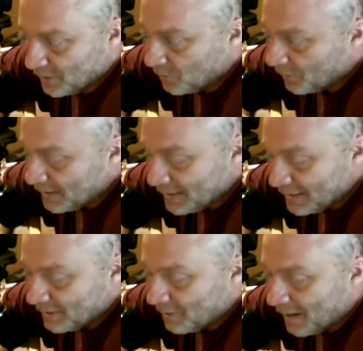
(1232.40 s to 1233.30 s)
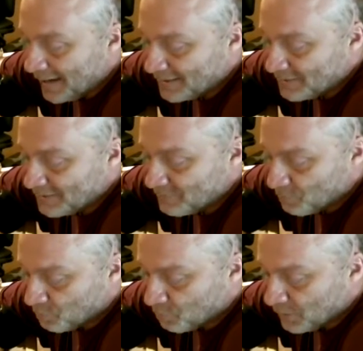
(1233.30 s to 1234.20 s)
no, I
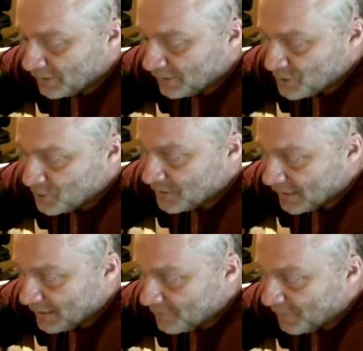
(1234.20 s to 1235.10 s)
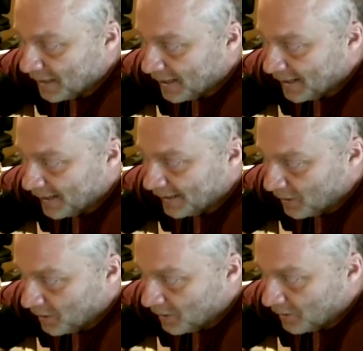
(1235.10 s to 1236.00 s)
really do get by
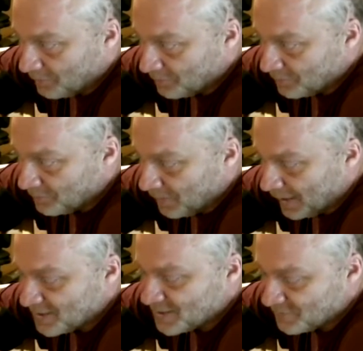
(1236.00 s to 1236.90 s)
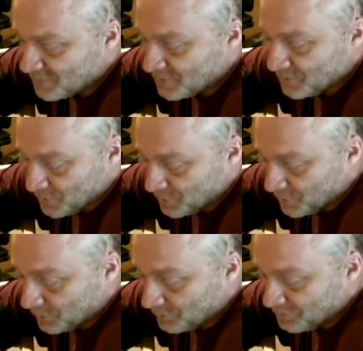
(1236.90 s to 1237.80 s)
on my sense of
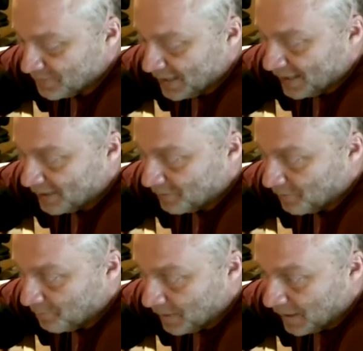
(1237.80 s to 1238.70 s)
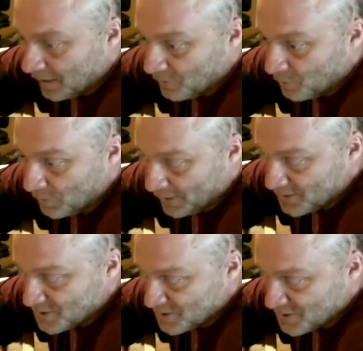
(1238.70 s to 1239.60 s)
humor and my
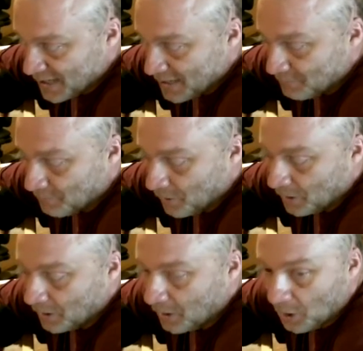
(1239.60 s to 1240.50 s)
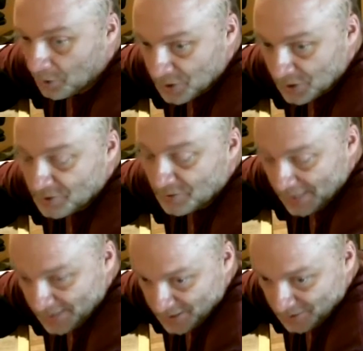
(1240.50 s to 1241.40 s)
wits and my
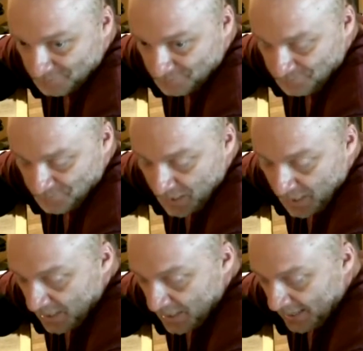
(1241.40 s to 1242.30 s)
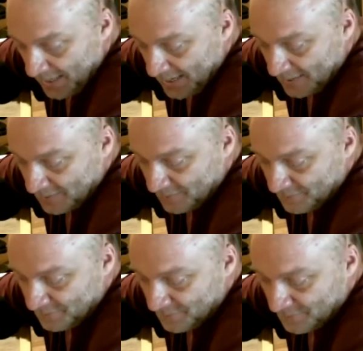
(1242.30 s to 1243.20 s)
articulation, and
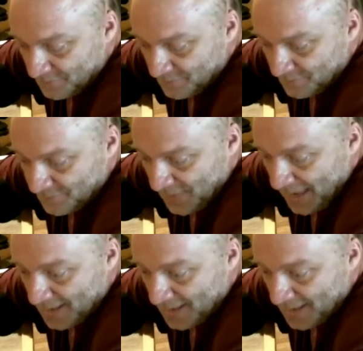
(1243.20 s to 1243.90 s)
that